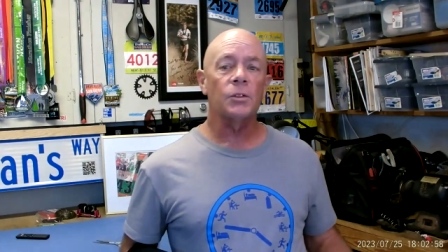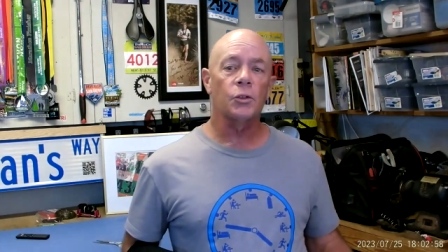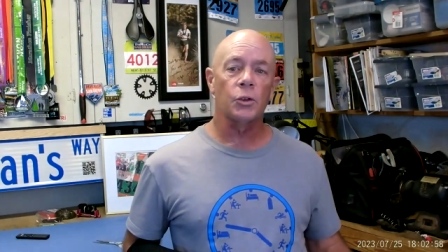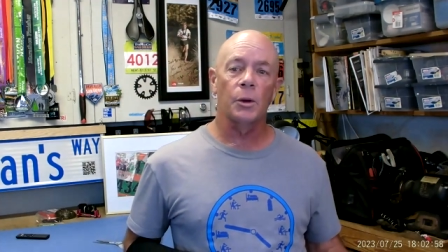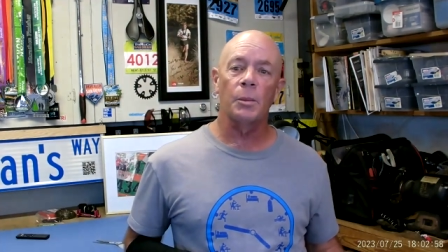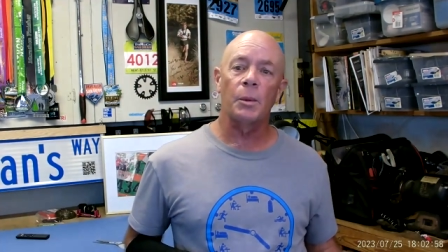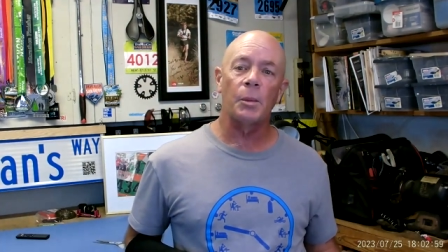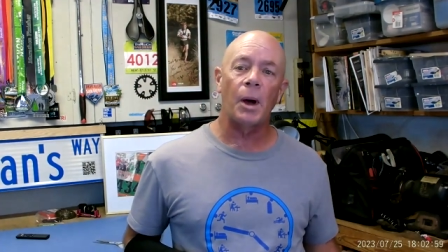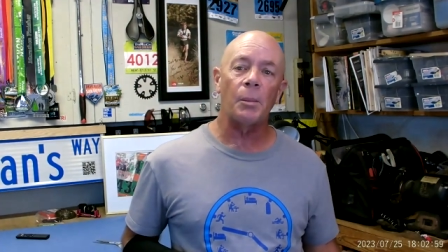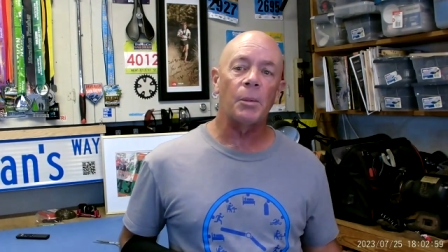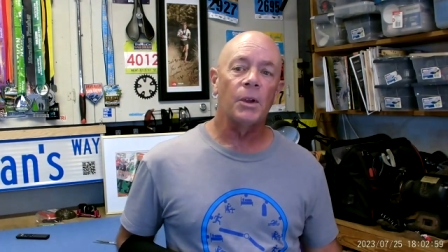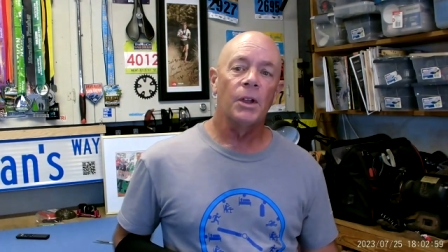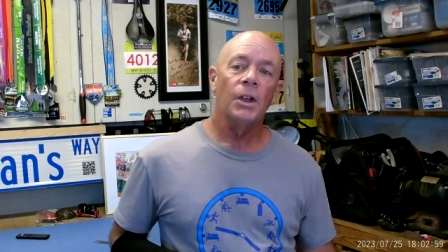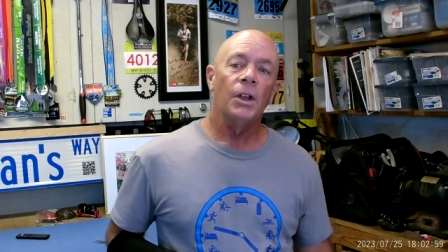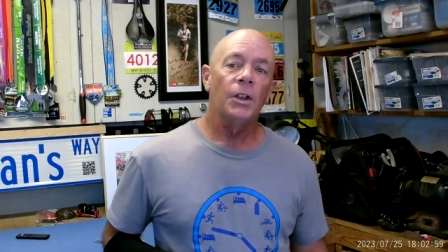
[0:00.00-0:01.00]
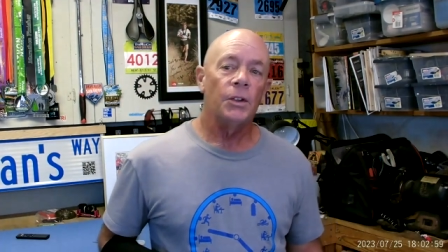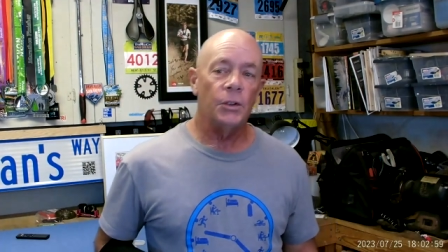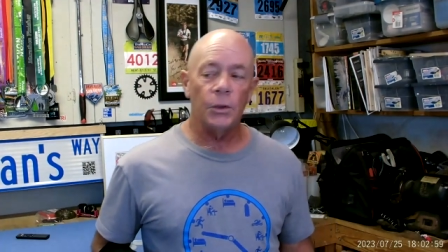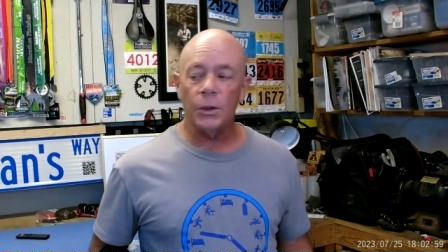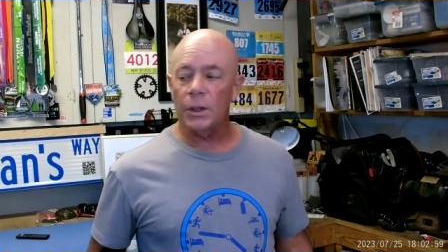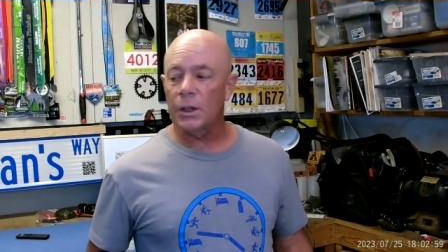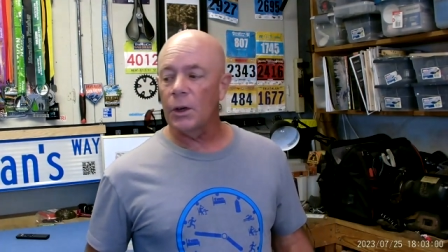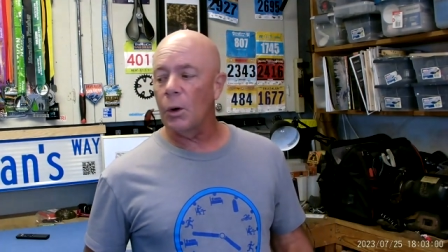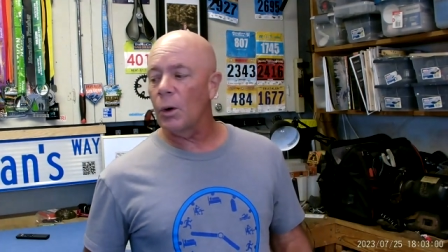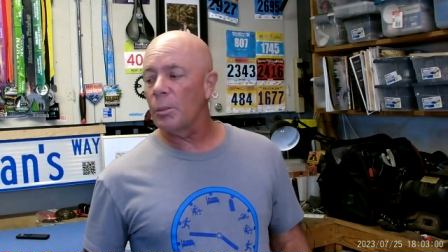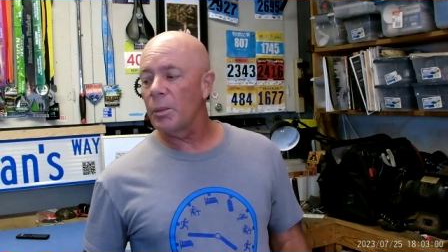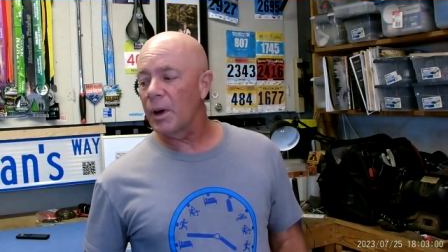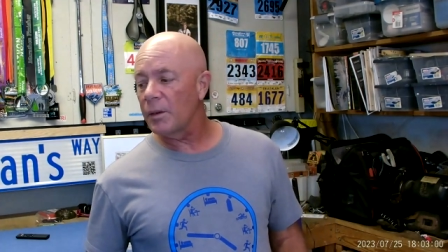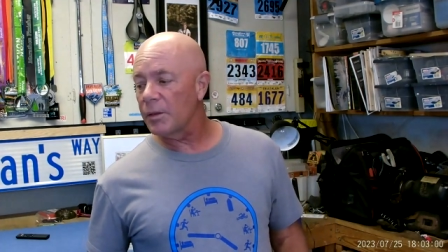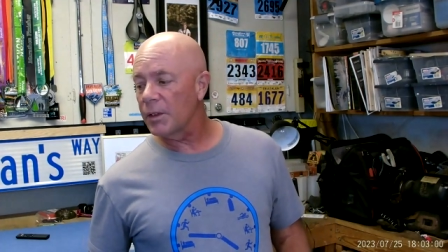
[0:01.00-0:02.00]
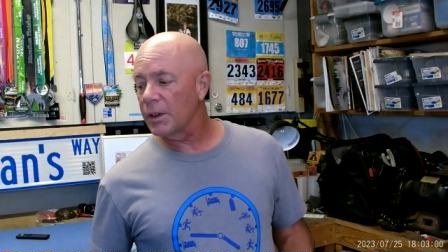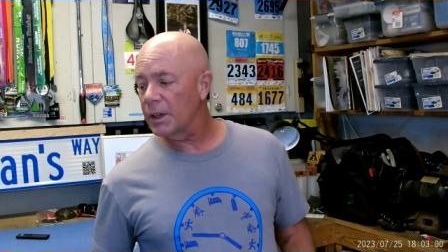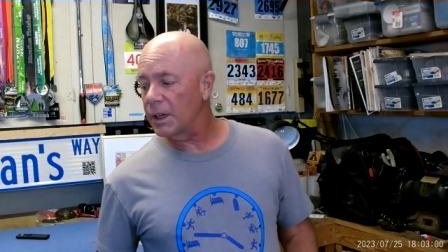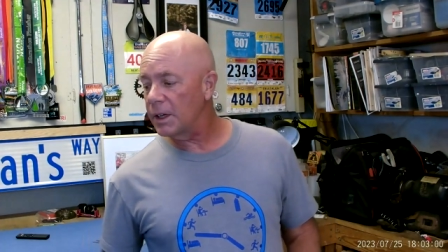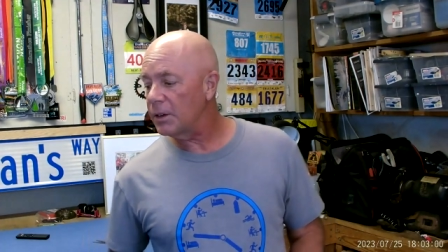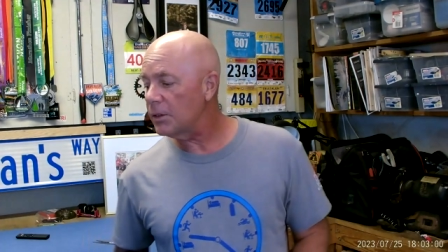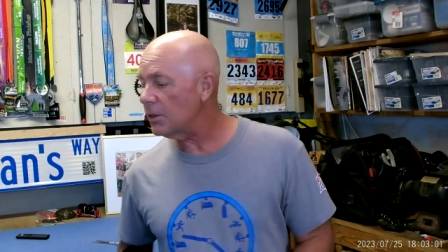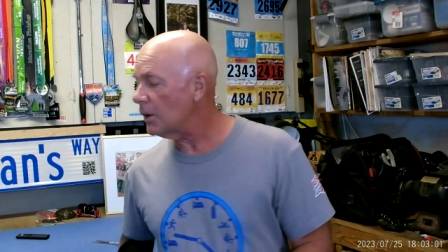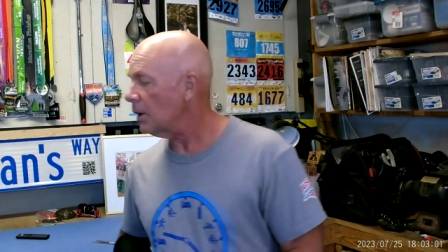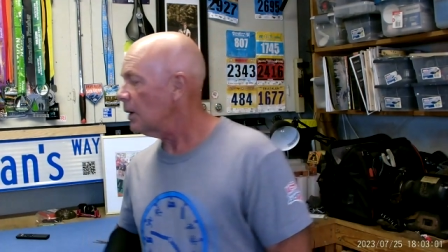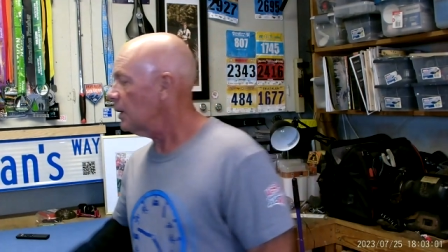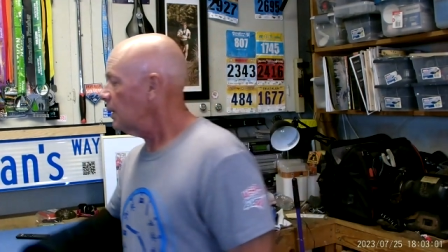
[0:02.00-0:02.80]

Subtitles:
trim them up. You could go above the knees.